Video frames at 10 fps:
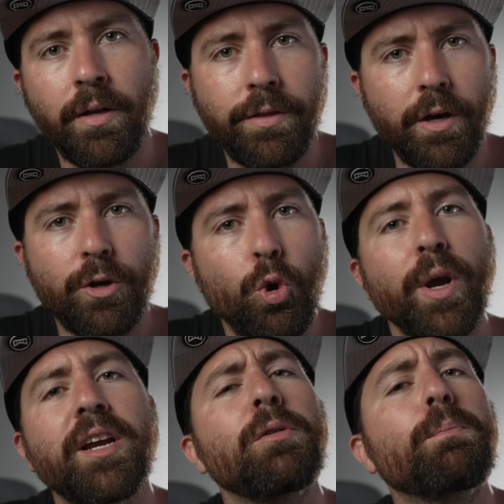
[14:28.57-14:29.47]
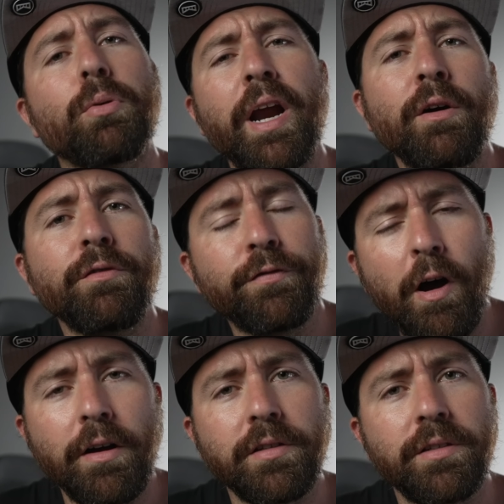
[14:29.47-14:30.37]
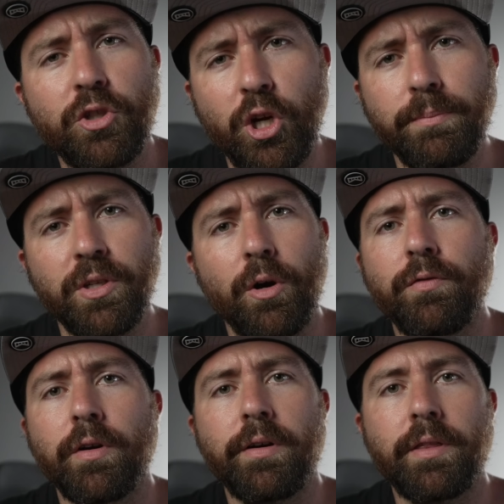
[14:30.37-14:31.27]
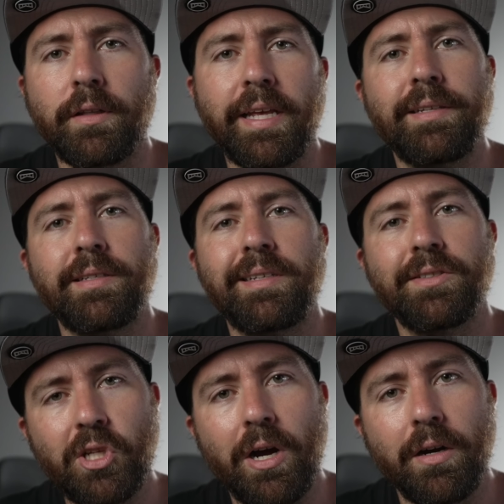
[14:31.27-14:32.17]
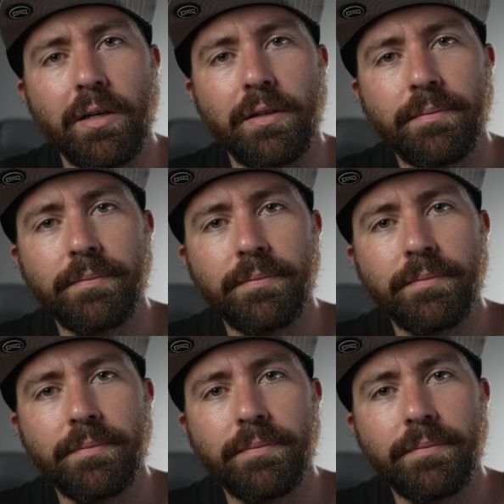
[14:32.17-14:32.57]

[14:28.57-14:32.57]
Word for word: The quick brown fox jumps over the lazy dog.